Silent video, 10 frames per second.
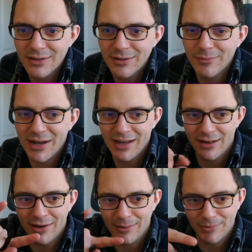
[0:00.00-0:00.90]
where
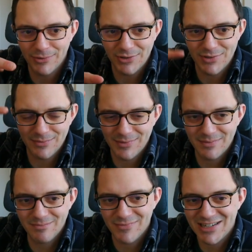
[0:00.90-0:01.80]
I will do some
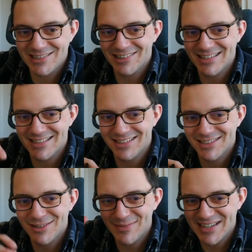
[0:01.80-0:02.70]
rationalising the
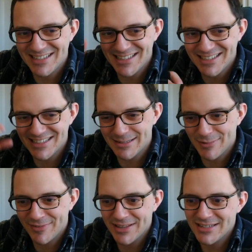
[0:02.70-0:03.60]
denominator to
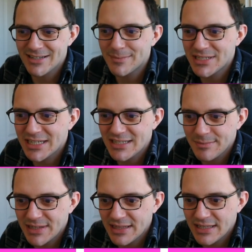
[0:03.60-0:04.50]
simplify this up to get
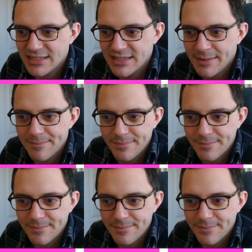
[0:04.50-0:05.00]
something in this set.